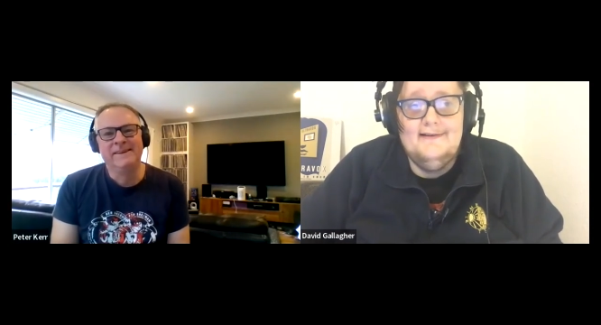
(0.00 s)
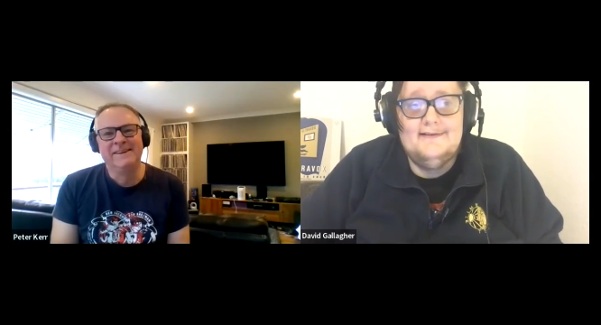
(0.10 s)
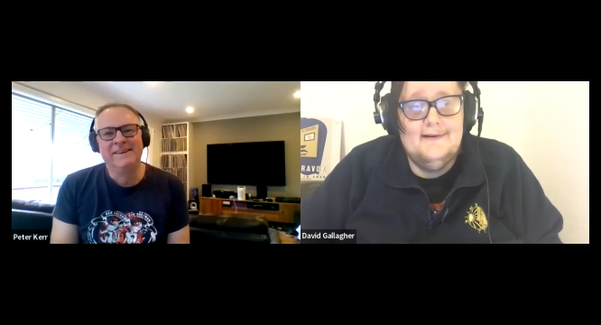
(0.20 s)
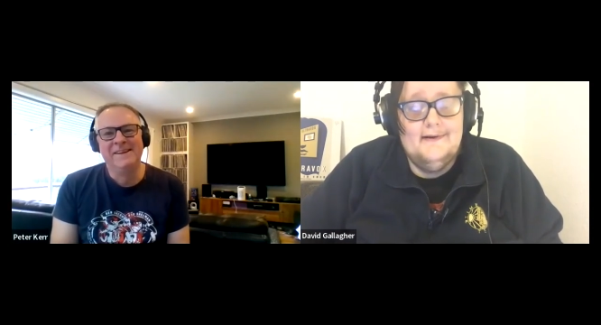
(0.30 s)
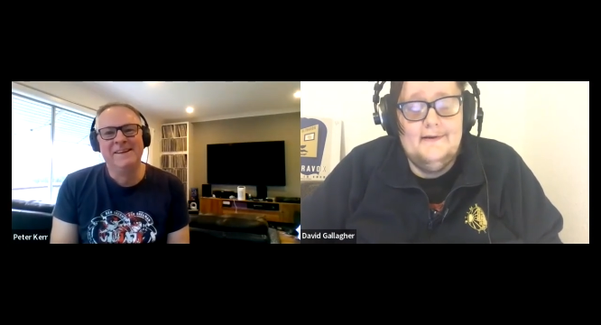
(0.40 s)

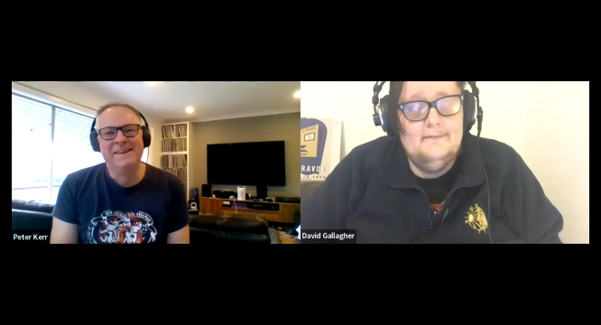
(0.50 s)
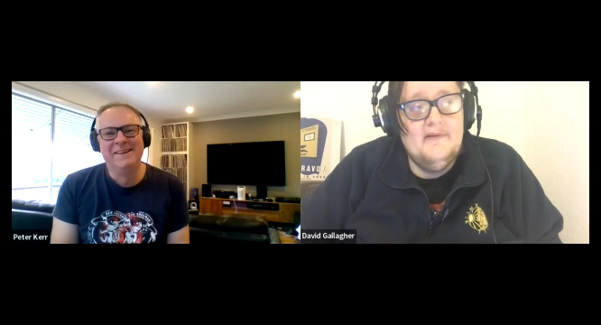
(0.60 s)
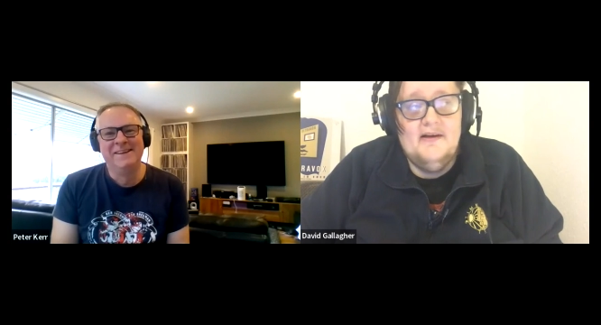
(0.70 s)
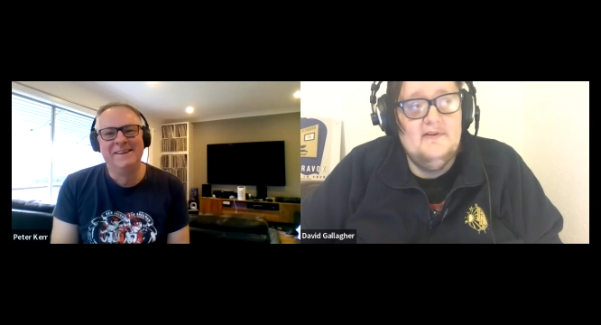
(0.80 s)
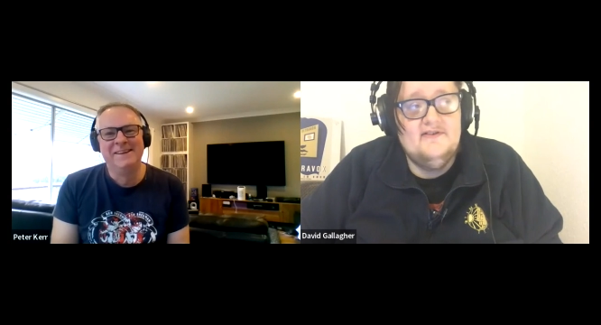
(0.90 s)

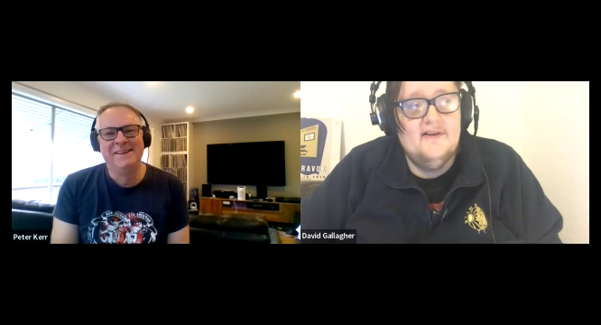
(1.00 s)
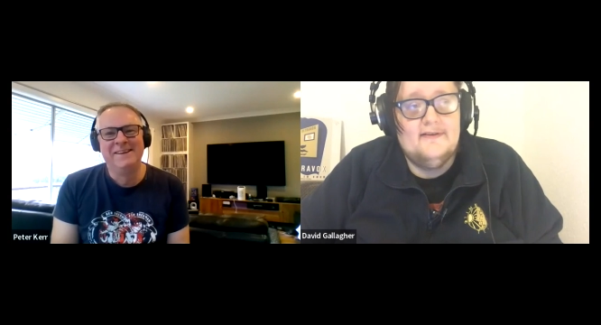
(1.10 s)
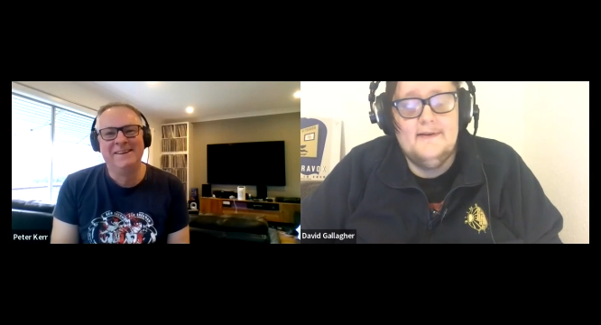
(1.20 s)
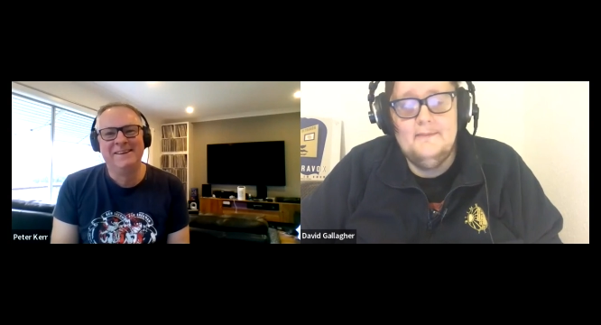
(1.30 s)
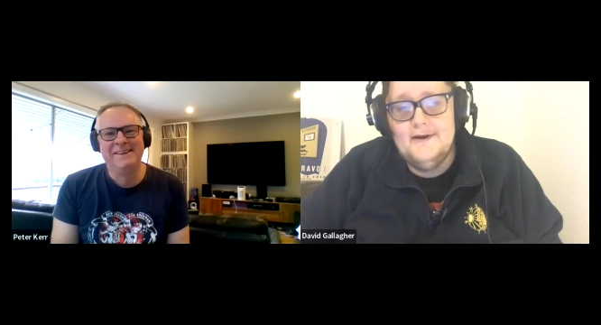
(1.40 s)
Speaker 1: instantly that means
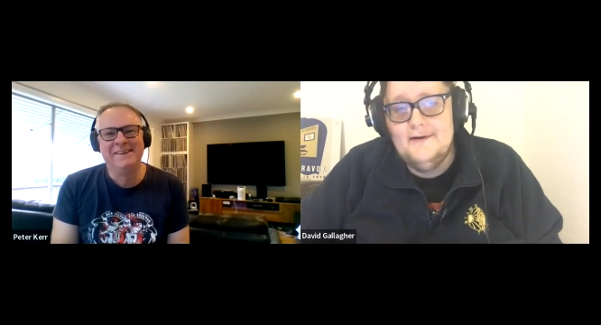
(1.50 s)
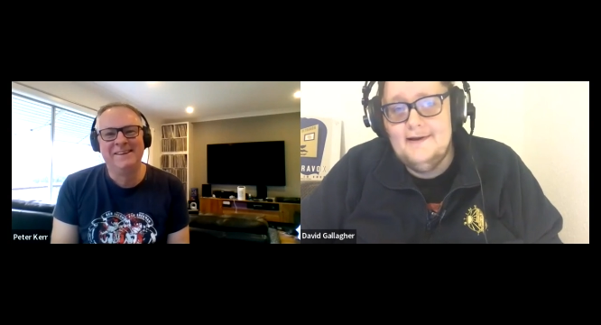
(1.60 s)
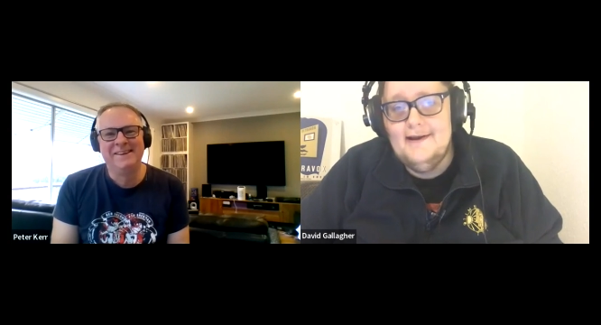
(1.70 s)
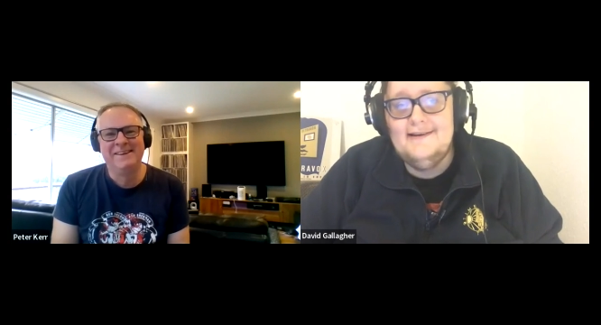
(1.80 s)
nothing to me.